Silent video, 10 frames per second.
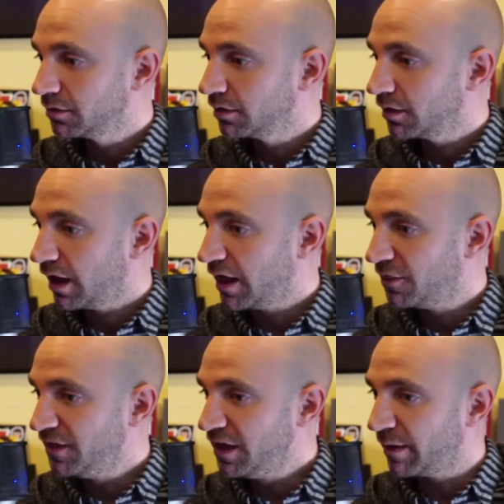And
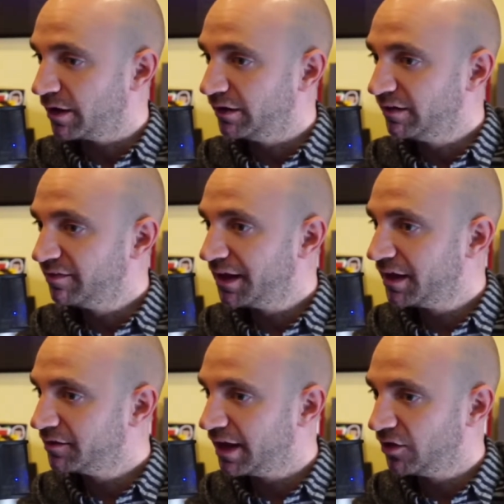think about it. Let's say
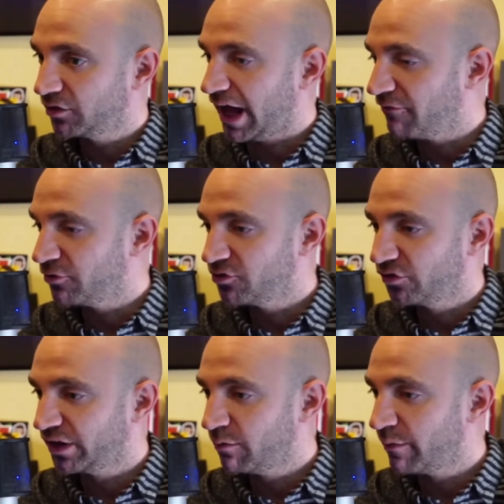it takes on average the
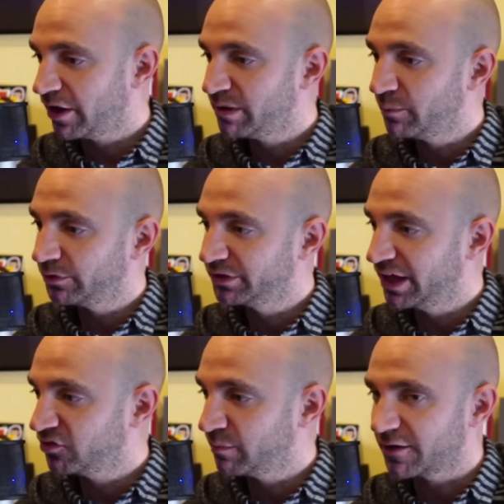same amount of people it
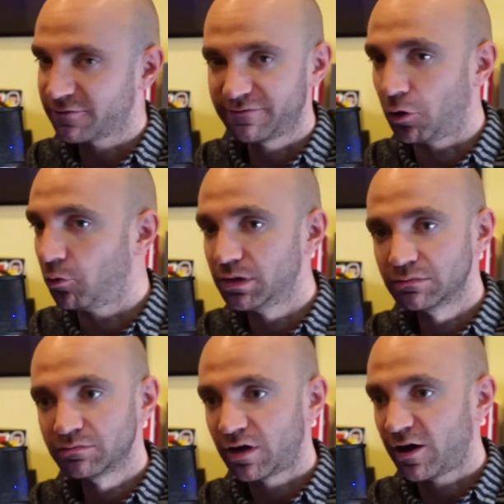takes to make a film.
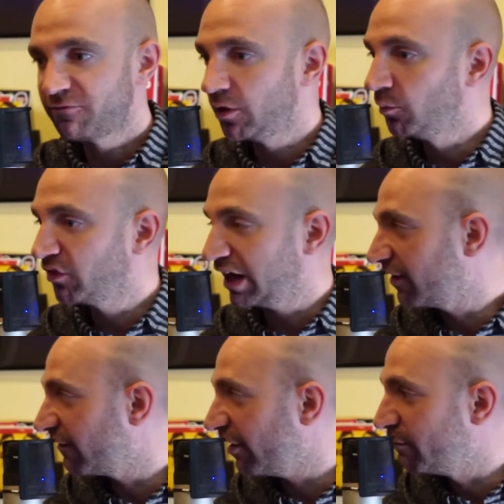A film set
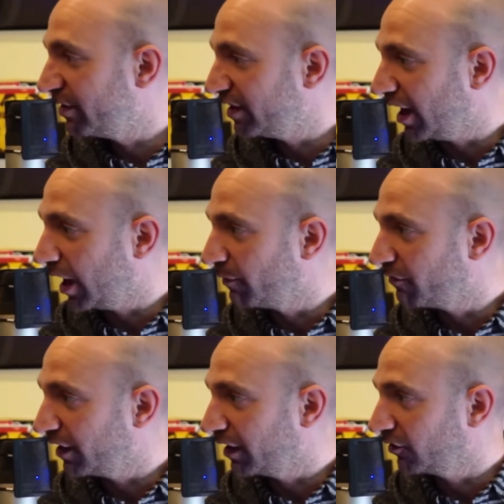is a very busy hub of
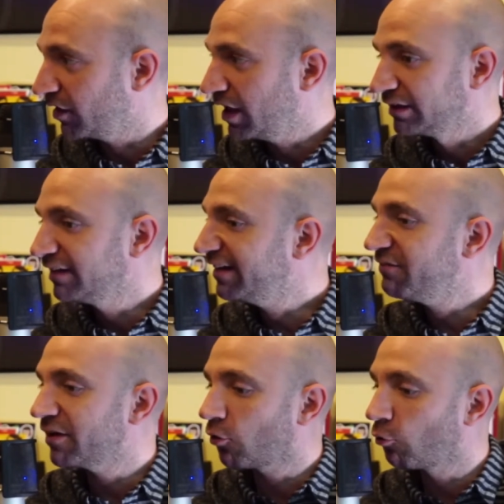things. Let's
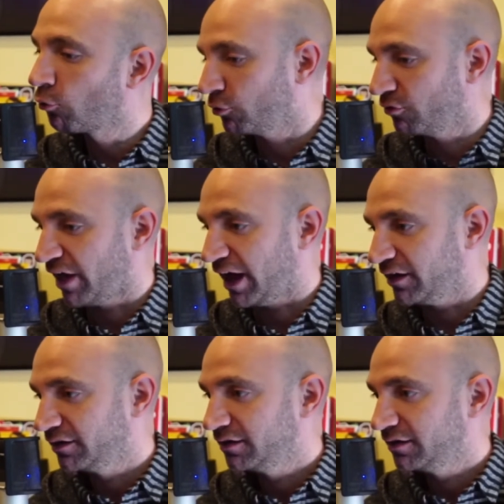even a quarter of that.